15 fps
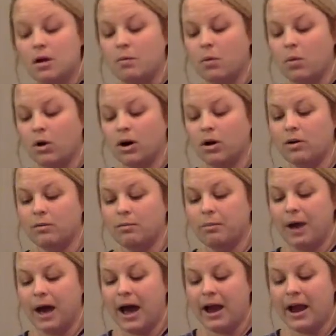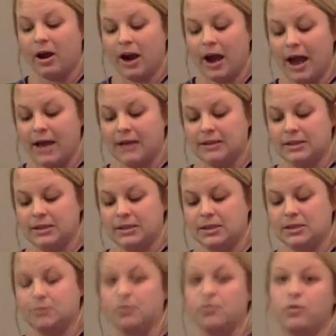more by our
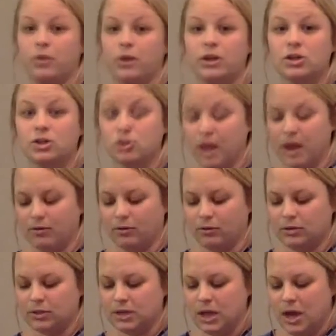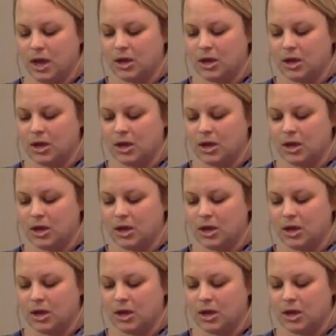acids before it travels.